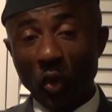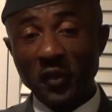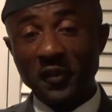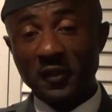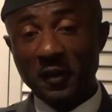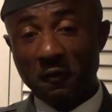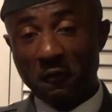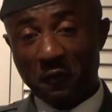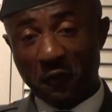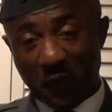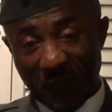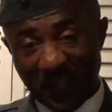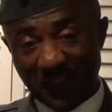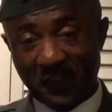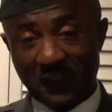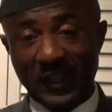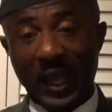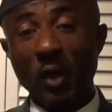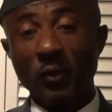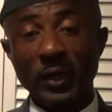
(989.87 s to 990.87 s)
who is the
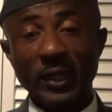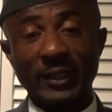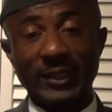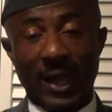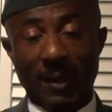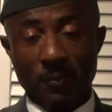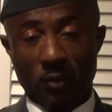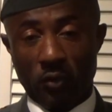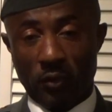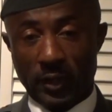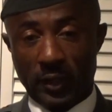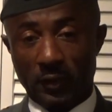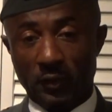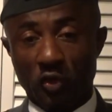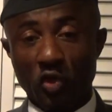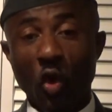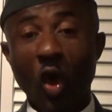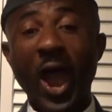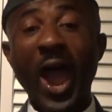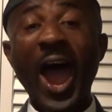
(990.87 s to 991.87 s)
first Southern
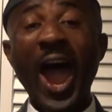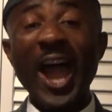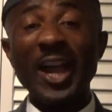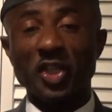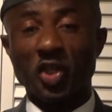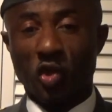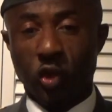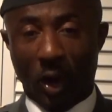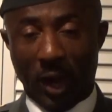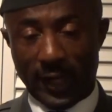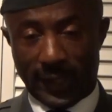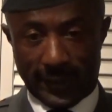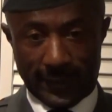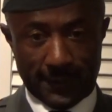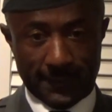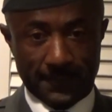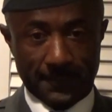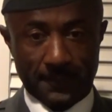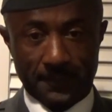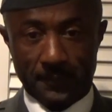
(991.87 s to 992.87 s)
Cameroonian to
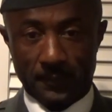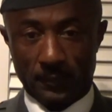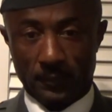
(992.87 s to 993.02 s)
actually